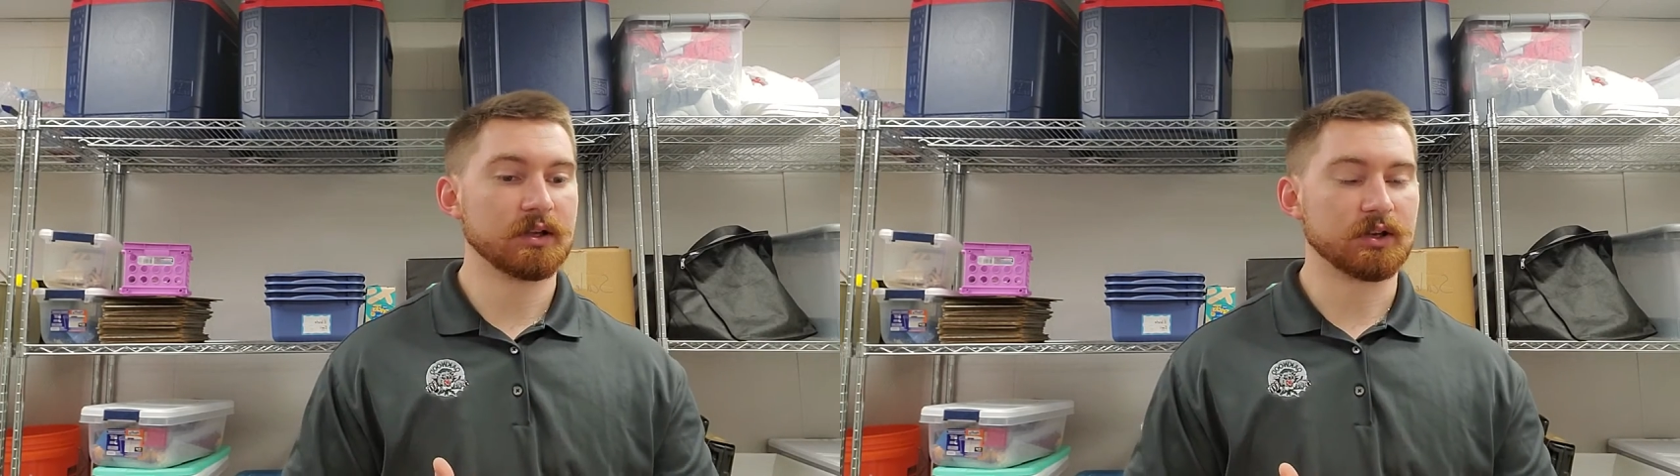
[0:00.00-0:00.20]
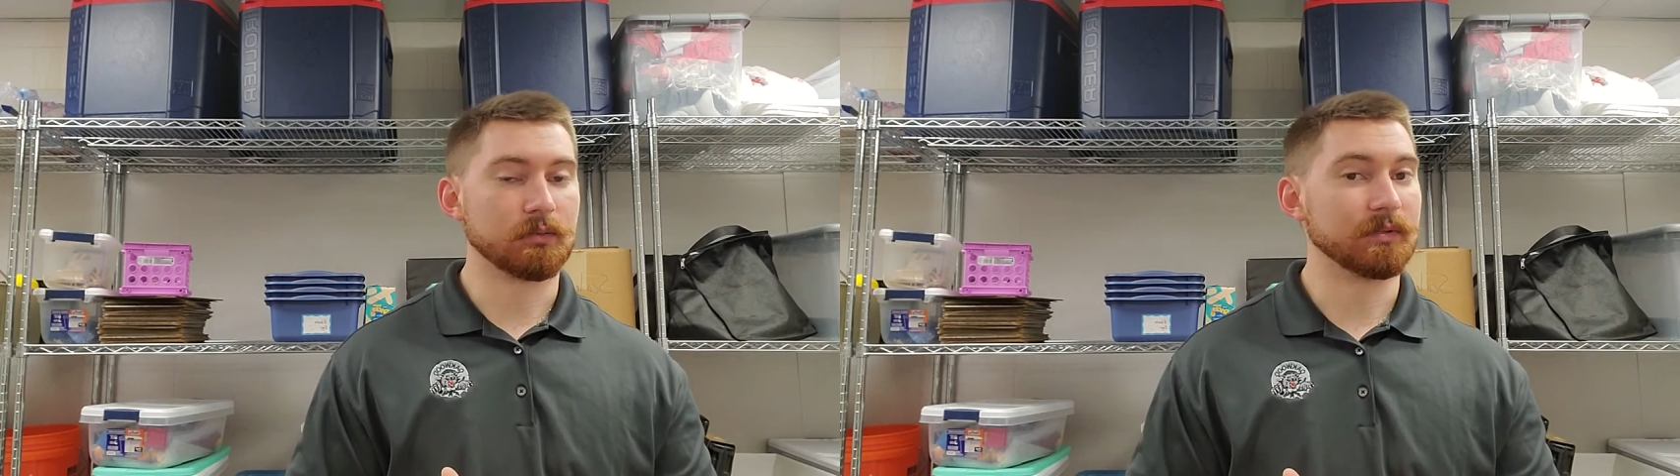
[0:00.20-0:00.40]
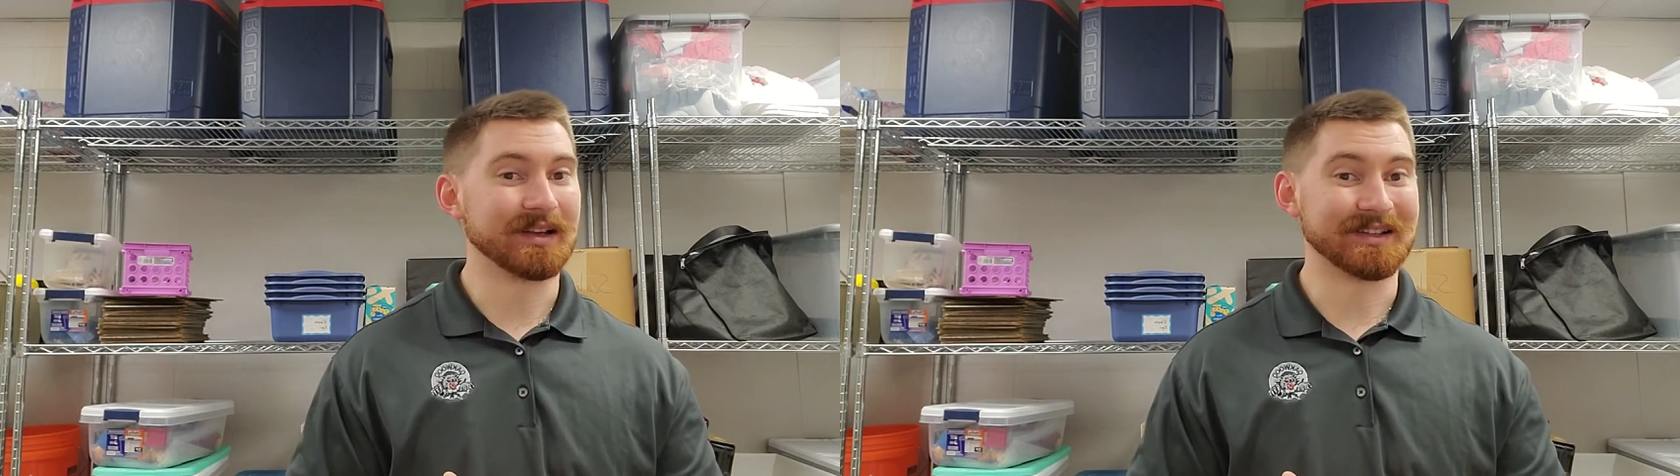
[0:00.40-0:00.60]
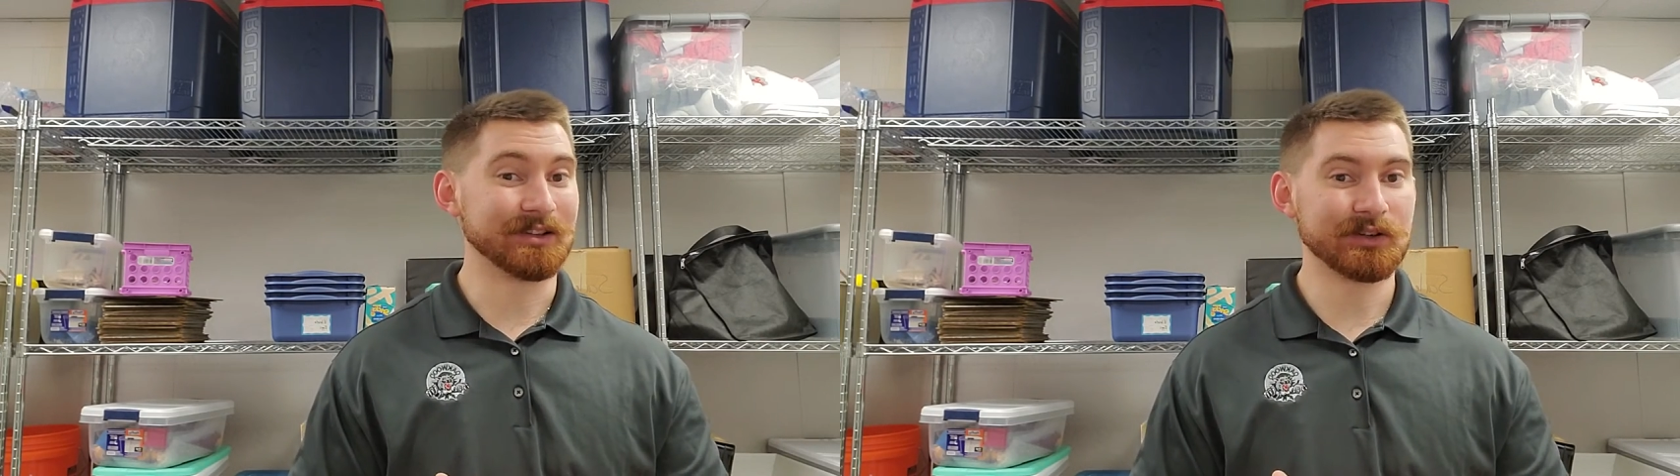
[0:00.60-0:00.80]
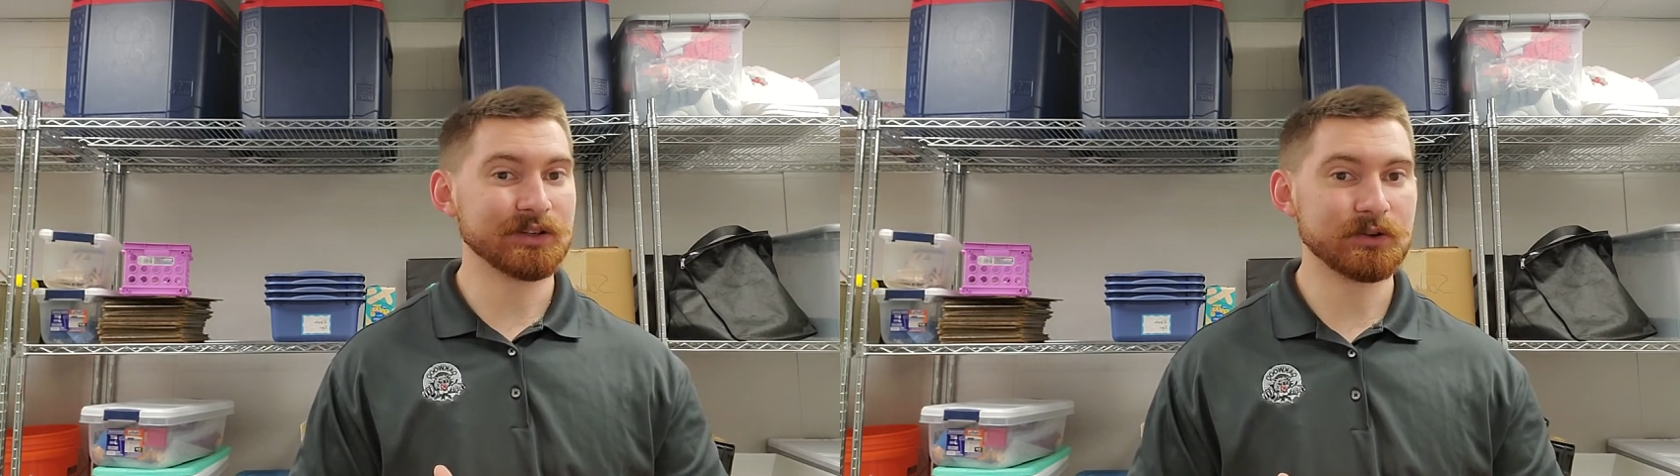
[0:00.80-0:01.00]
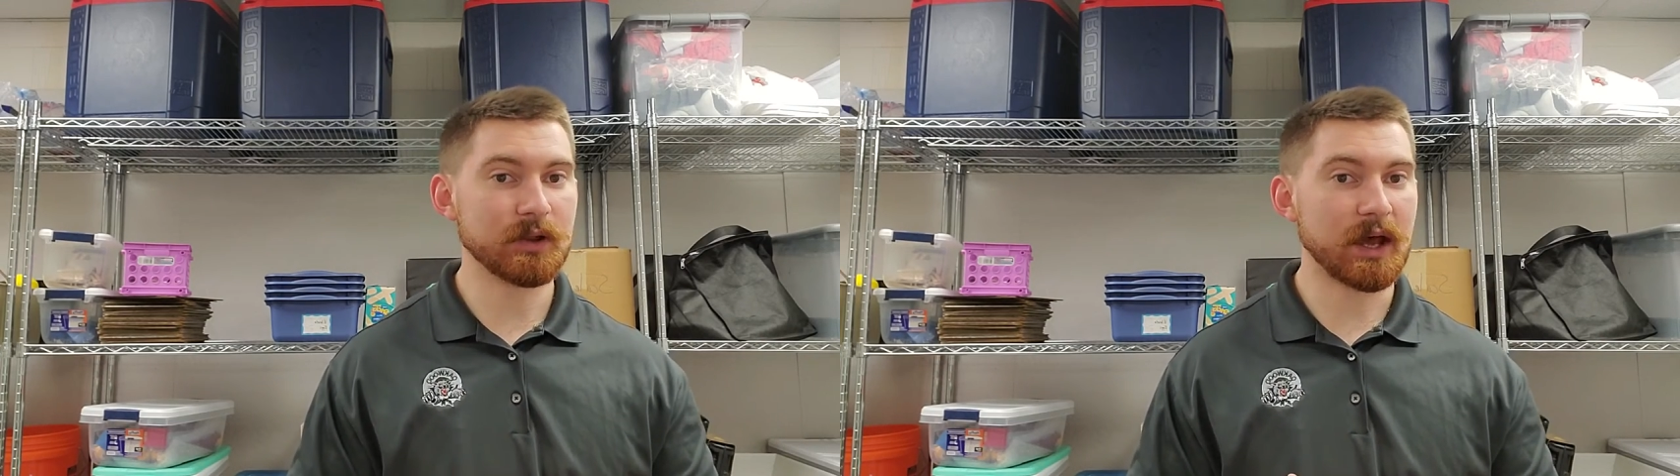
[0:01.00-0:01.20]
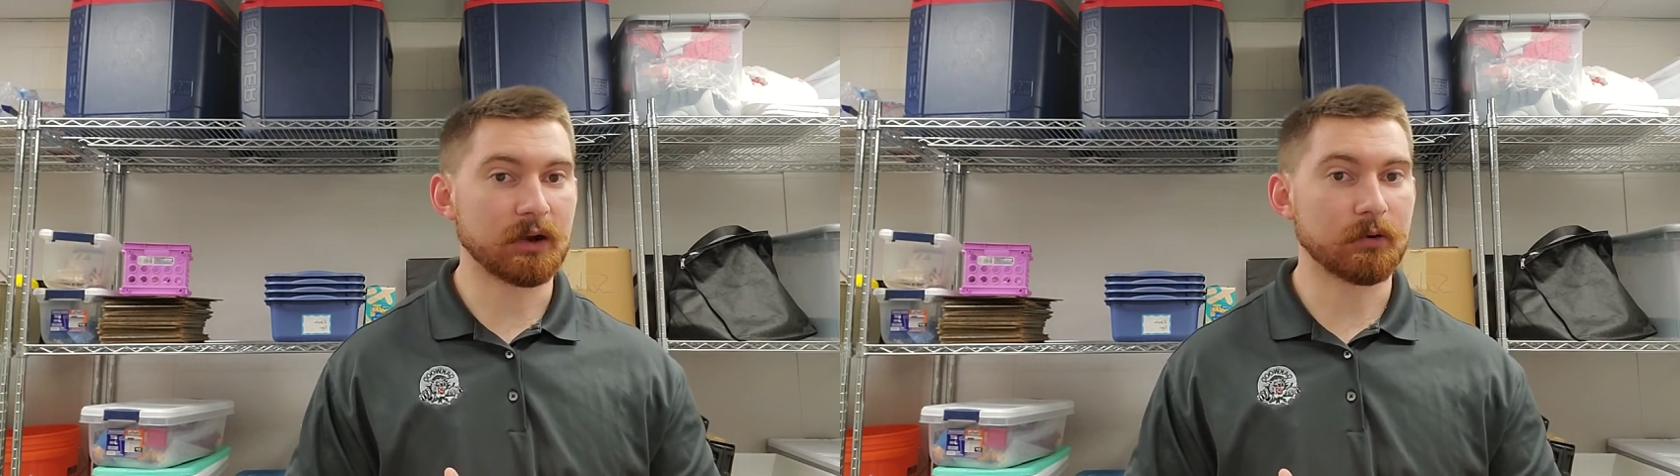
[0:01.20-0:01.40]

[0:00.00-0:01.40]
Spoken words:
So until you can do that